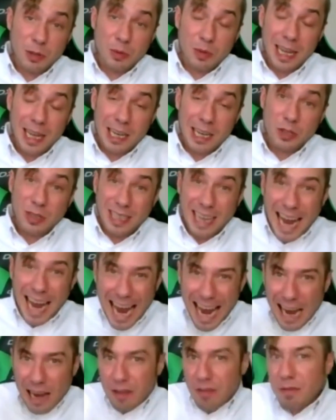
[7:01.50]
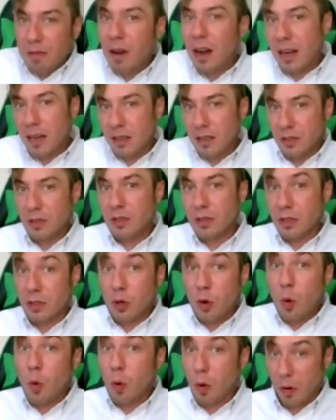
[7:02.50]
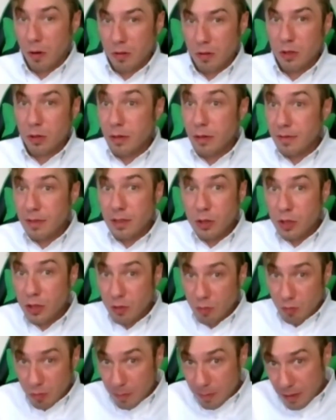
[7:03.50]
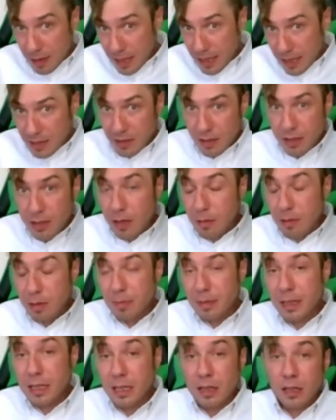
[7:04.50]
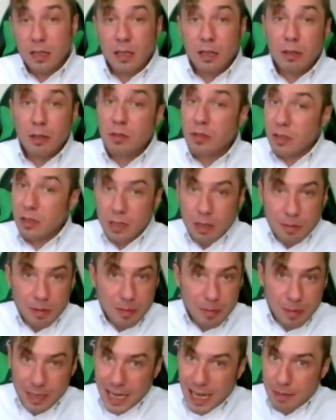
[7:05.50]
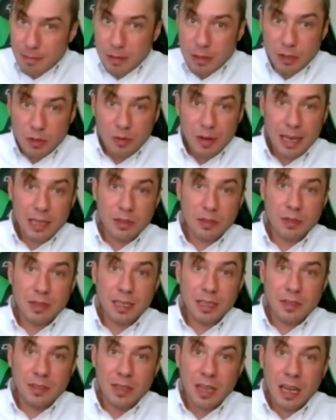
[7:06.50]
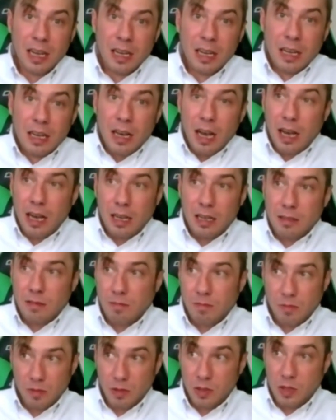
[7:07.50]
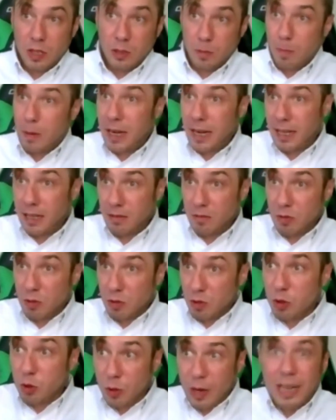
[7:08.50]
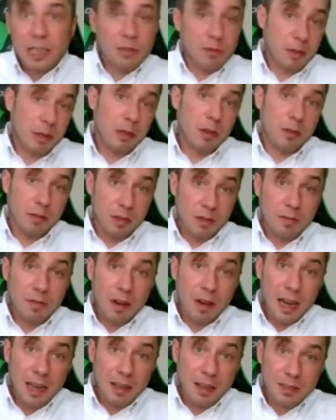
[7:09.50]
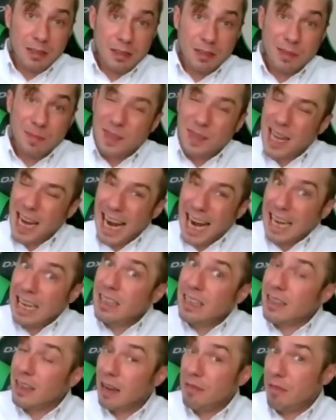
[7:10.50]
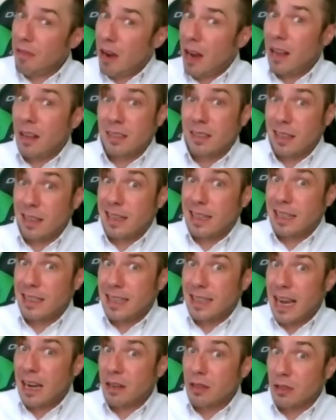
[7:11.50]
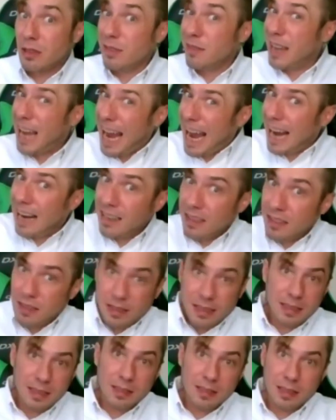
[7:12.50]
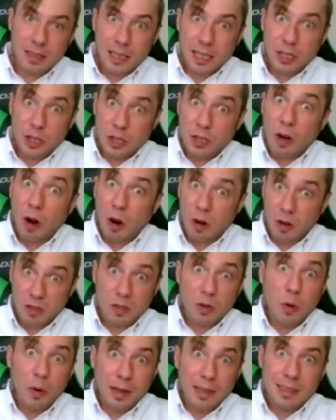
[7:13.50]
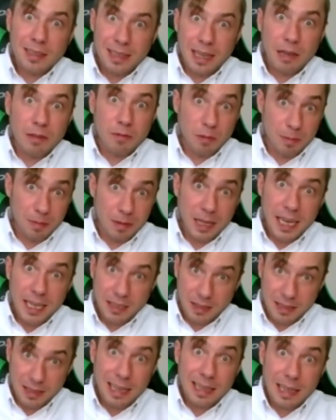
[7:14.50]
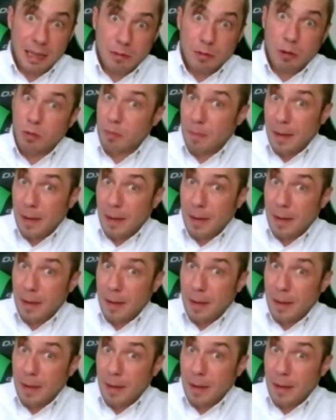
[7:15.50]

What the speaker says: will actually add files to the core. So if you just replaced WP includes and WP admin directories just by transferring over the files, any files that the attackers have added to the installation aren't going to get replaced, and they will